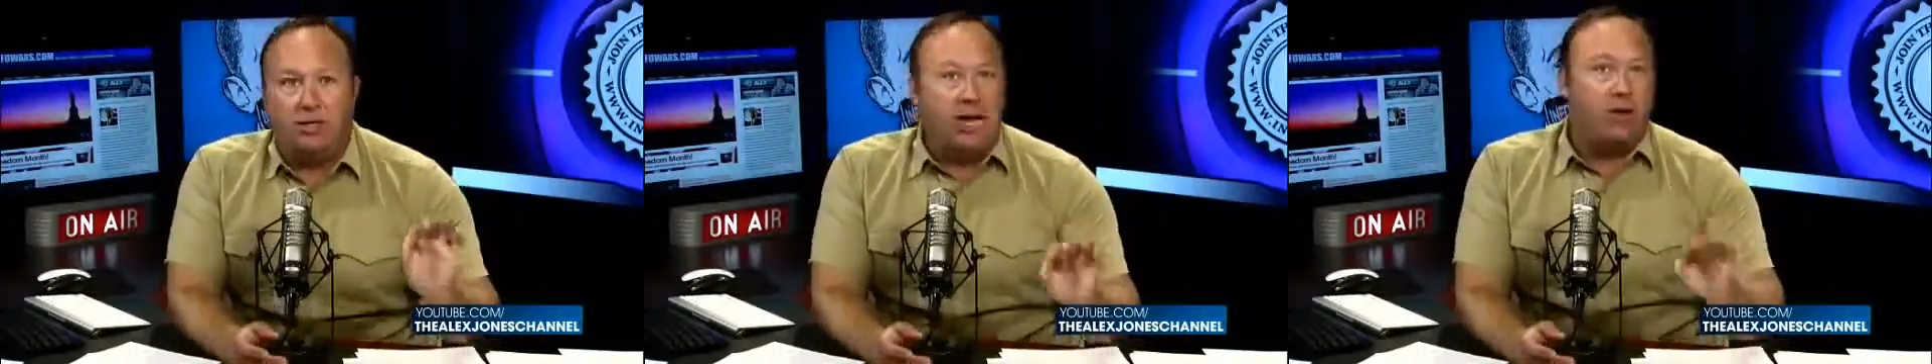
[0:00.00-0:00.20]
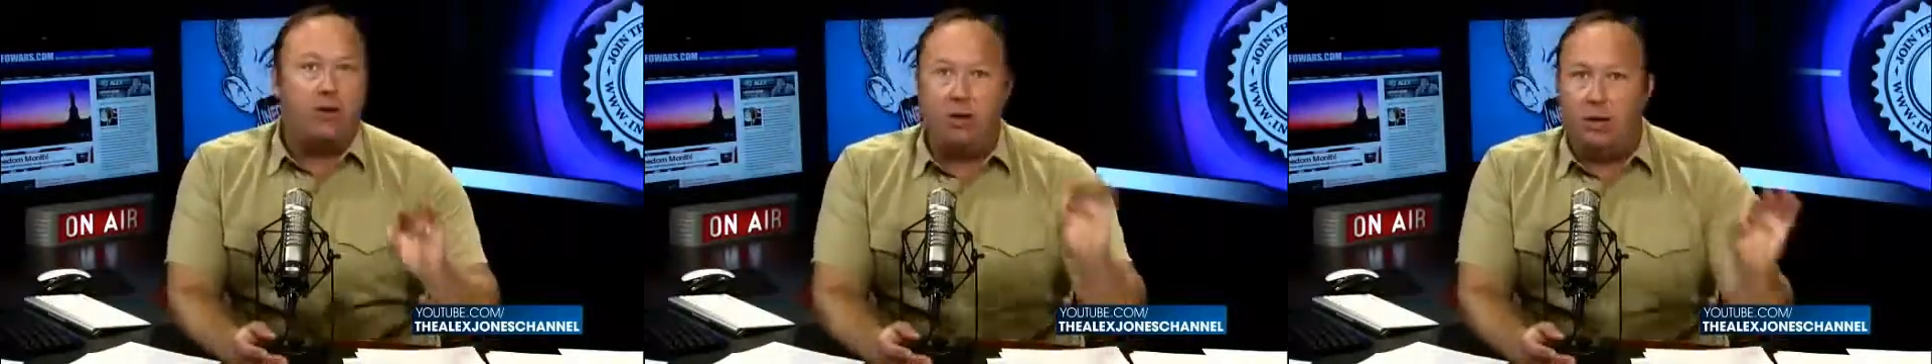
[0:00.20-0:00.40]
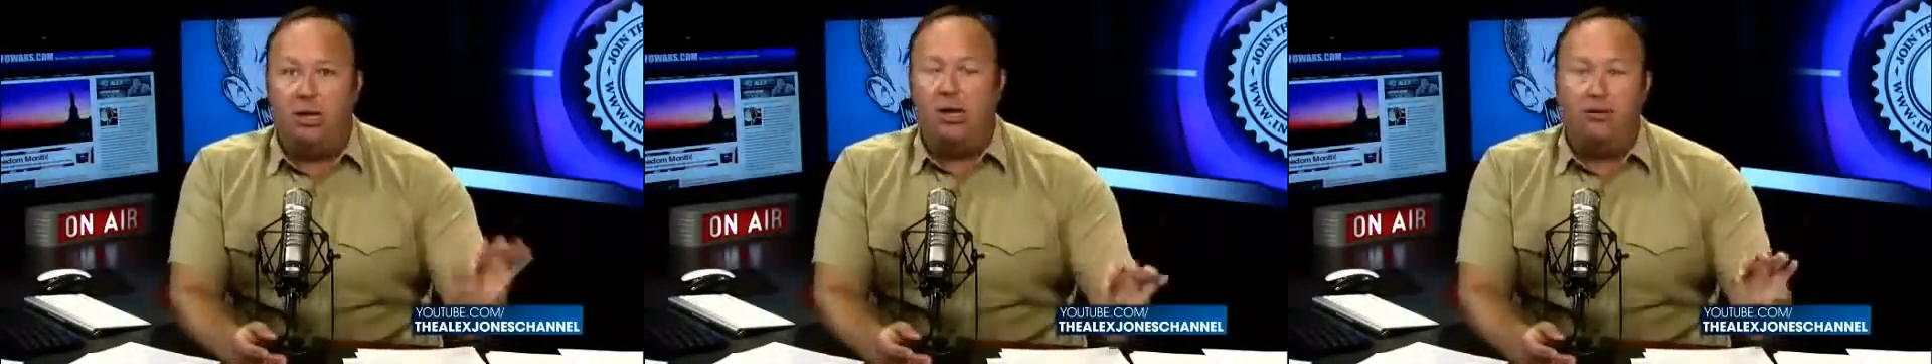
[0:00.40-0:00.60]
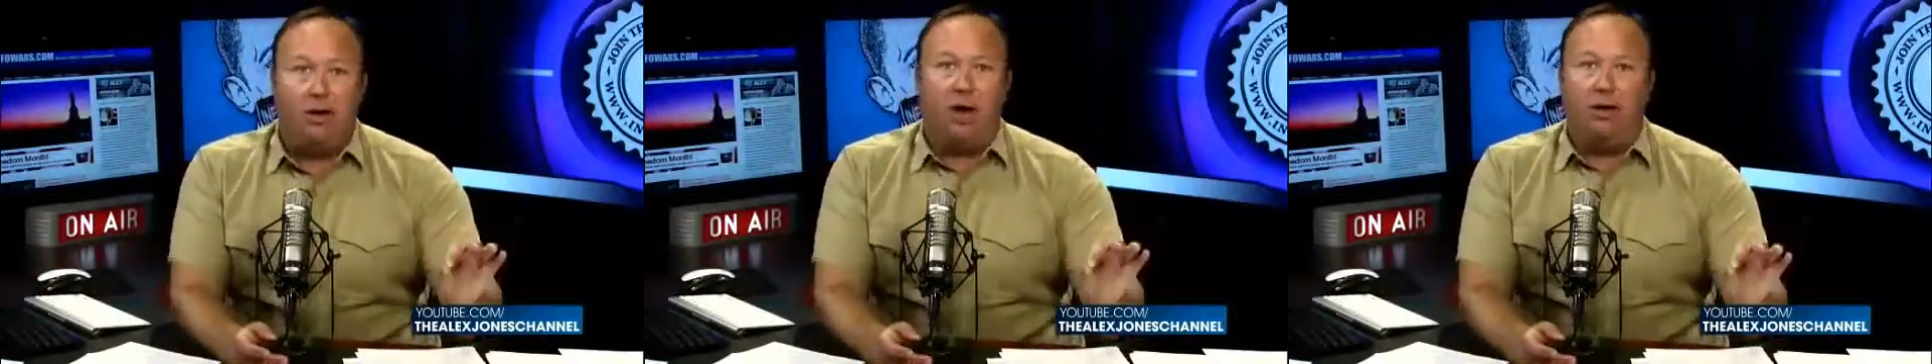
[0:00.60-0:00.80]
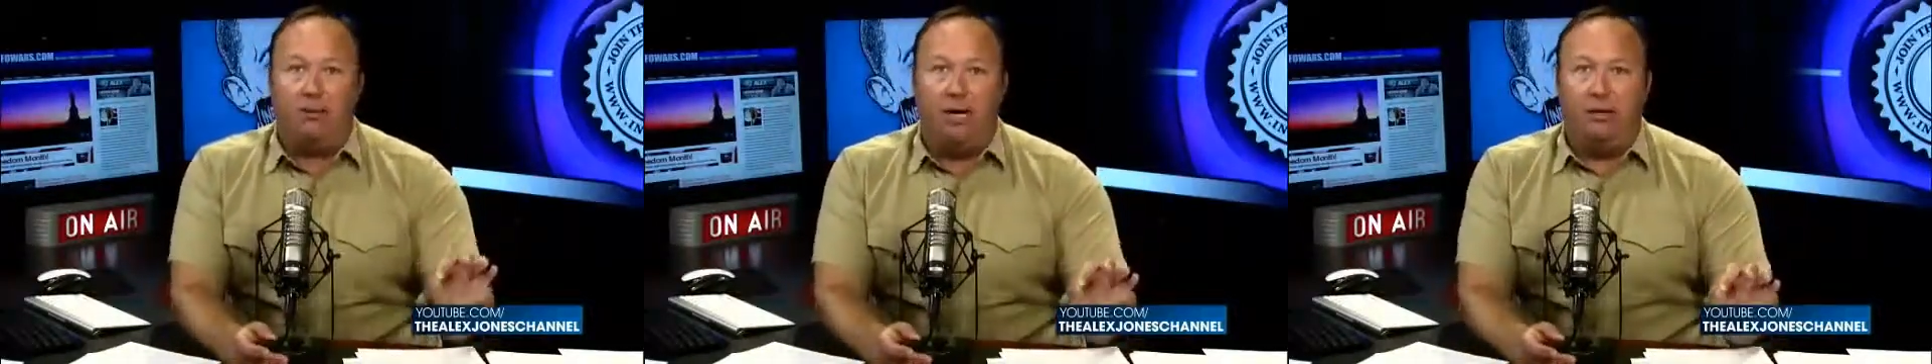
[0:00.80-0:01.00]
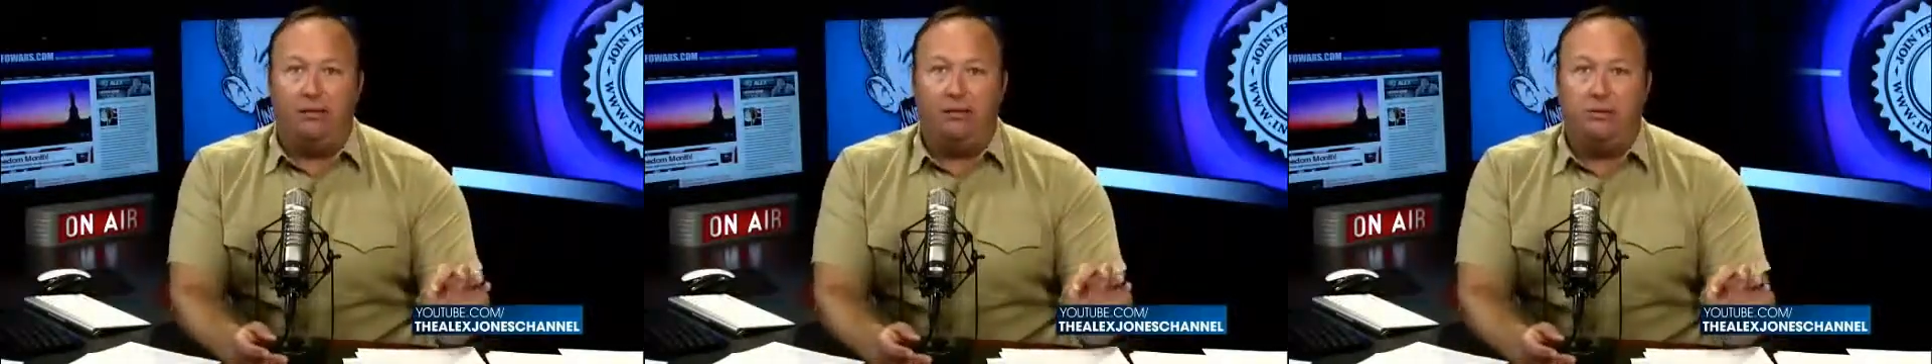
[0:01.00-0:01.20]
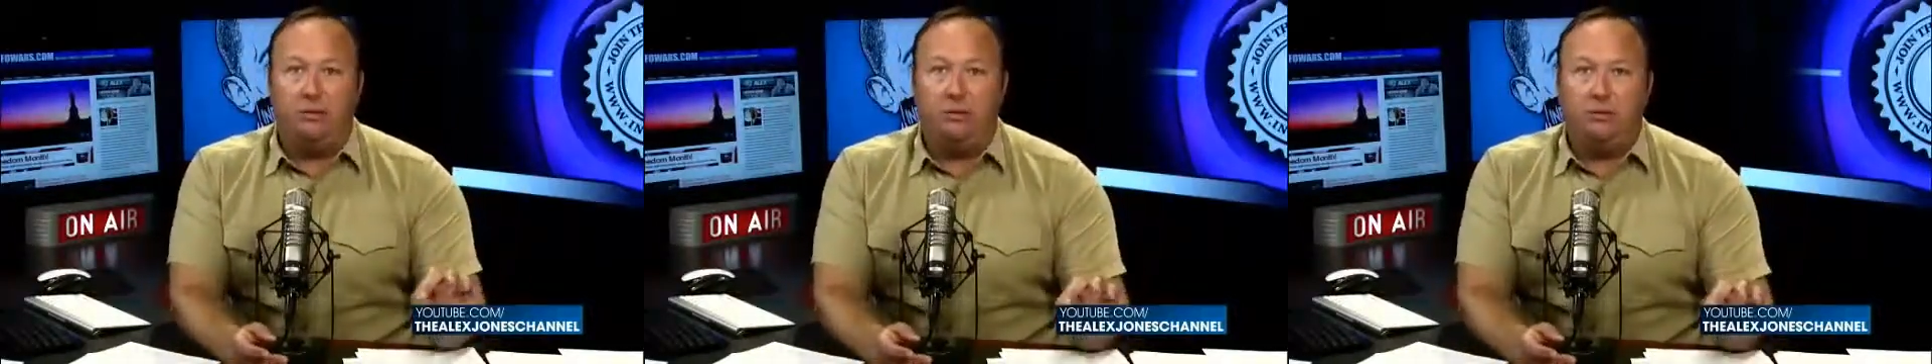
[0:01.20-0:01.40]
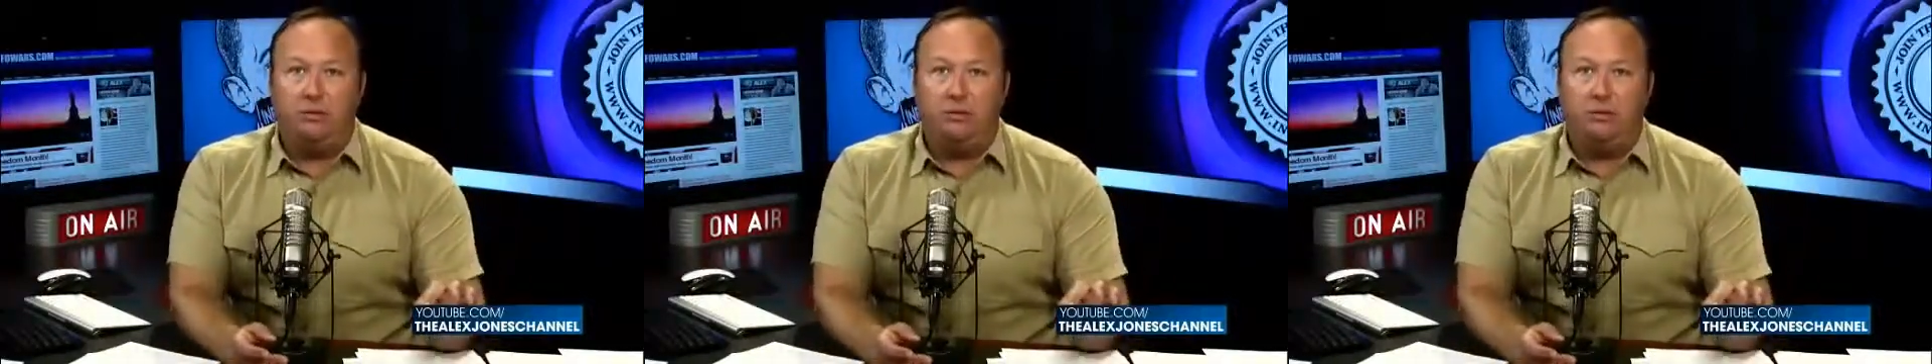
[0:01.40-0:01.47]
that they couldn't live off of